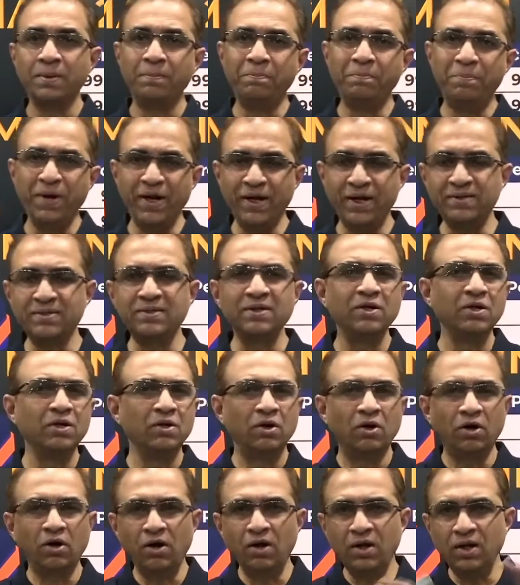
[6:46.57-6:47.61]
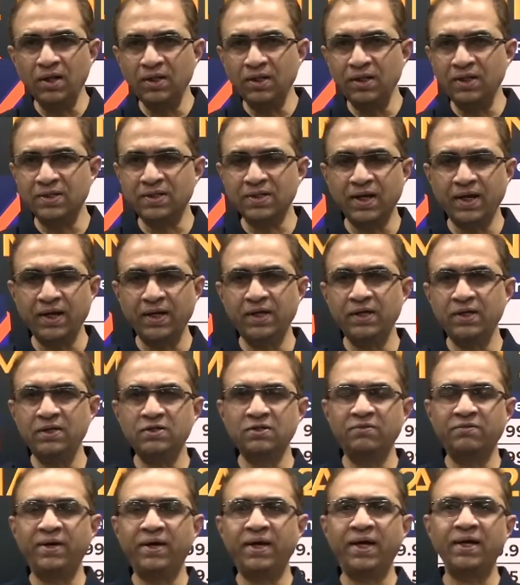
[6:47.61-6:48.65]
BITs, all these kinds
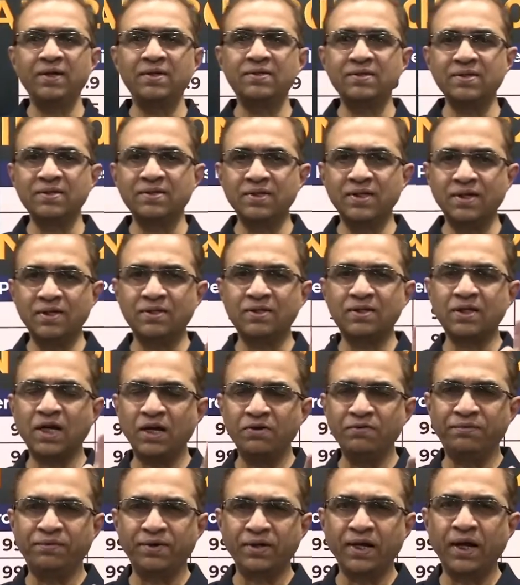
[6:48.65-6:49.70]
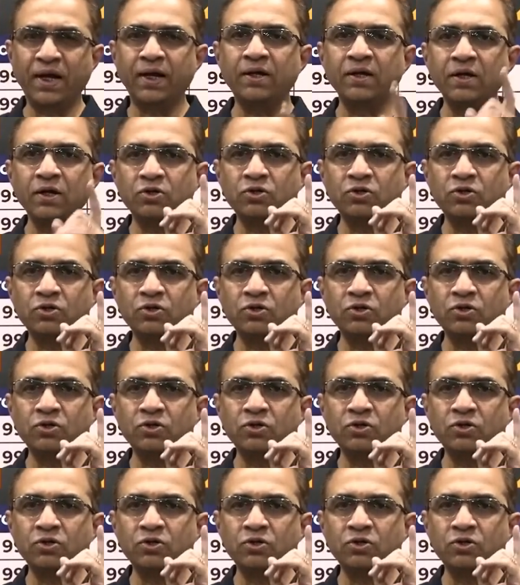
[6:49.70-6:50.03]
of analysis. There is time for that.